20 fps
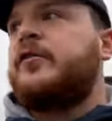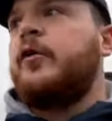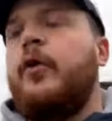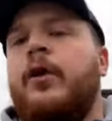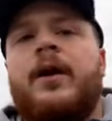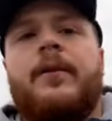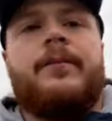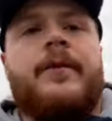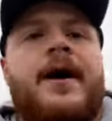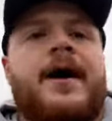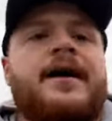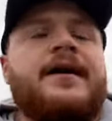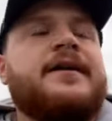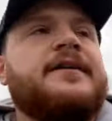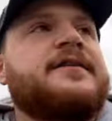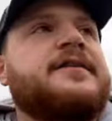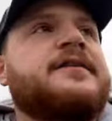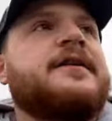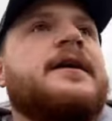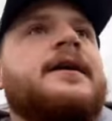toilet
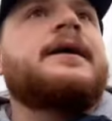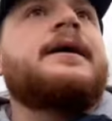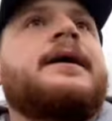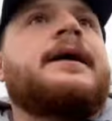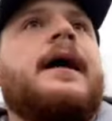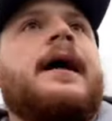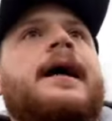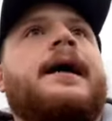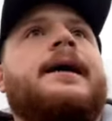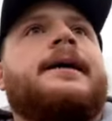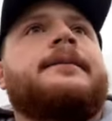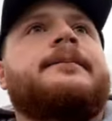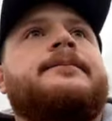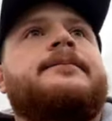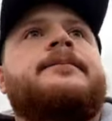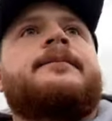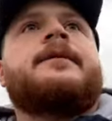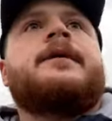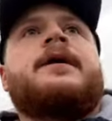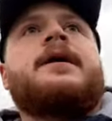breaks,
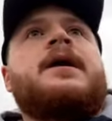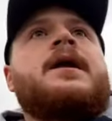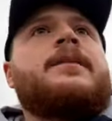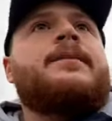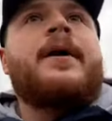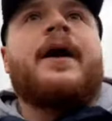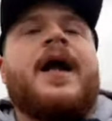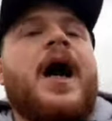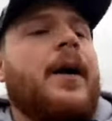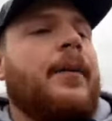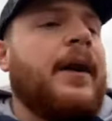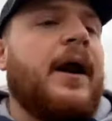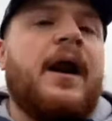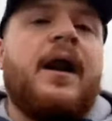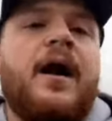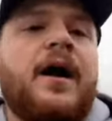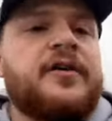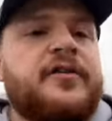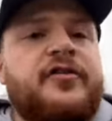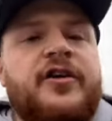pick up any
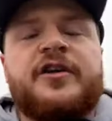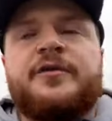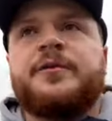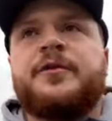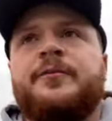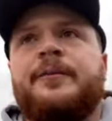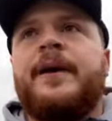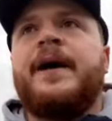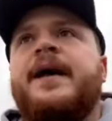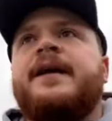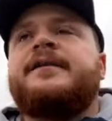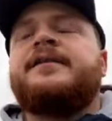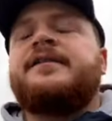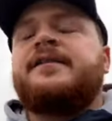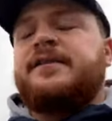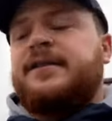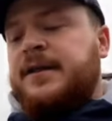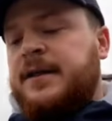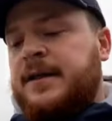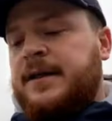last Christmas
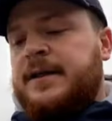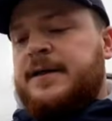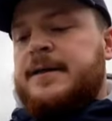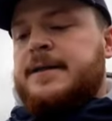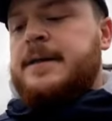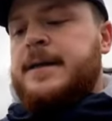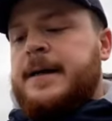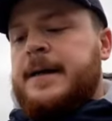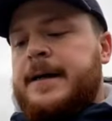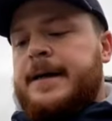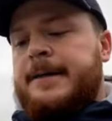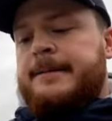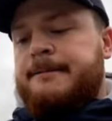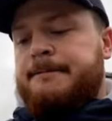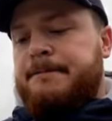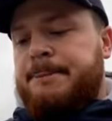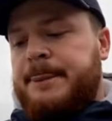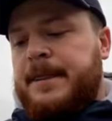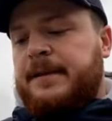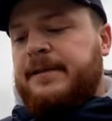bits,
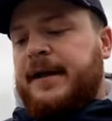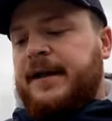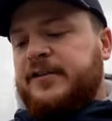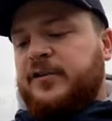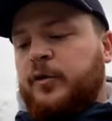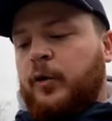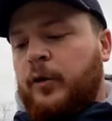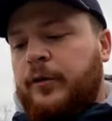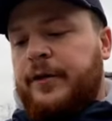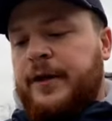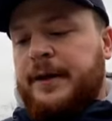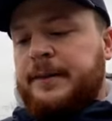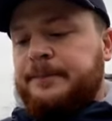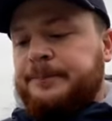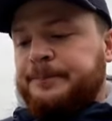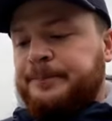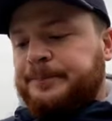and that sort of thing.